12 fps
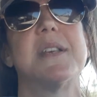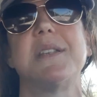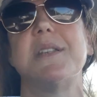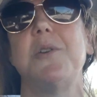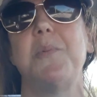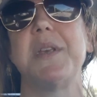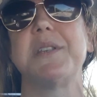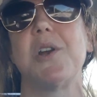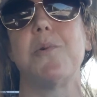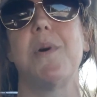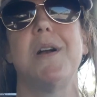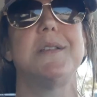16 weeks
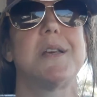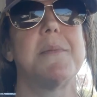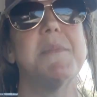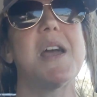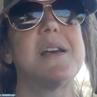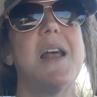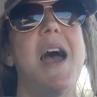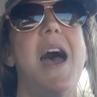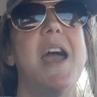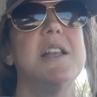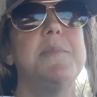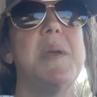ago where I was like, I'm not going to
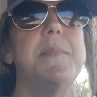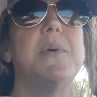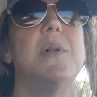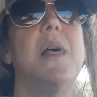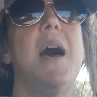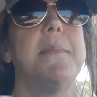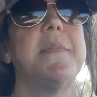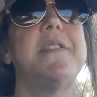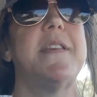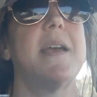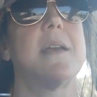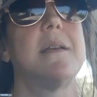hide, people, I'm
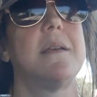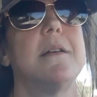sick,